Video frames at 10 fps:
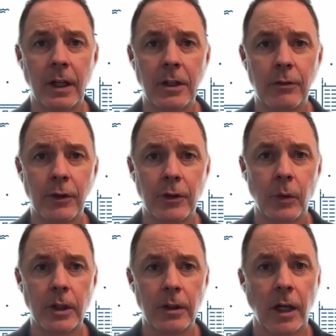thank you for
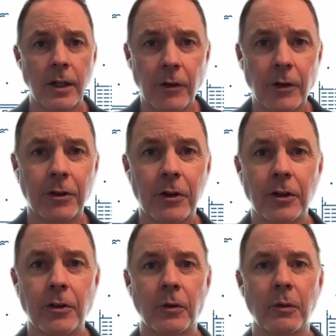joining another
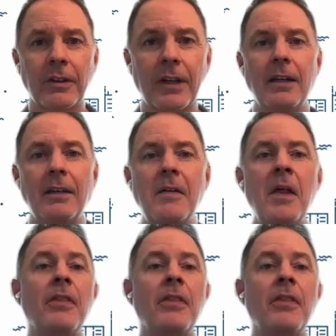Security Shorts with Scott.